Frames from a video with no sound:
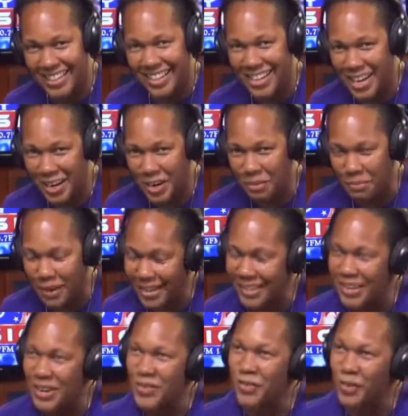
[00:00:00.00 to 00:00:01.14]
Cara
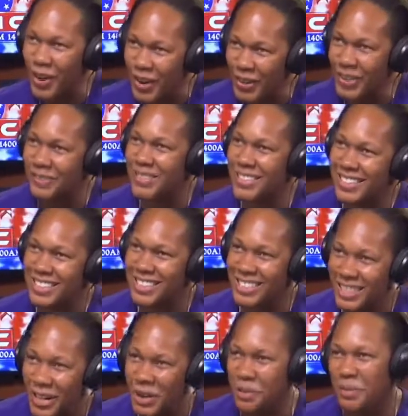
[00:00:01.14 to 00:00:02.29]
Bradley, welcome to the
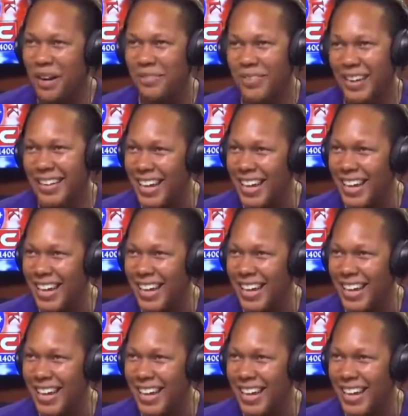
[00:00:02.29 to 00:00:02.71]
show, my friend.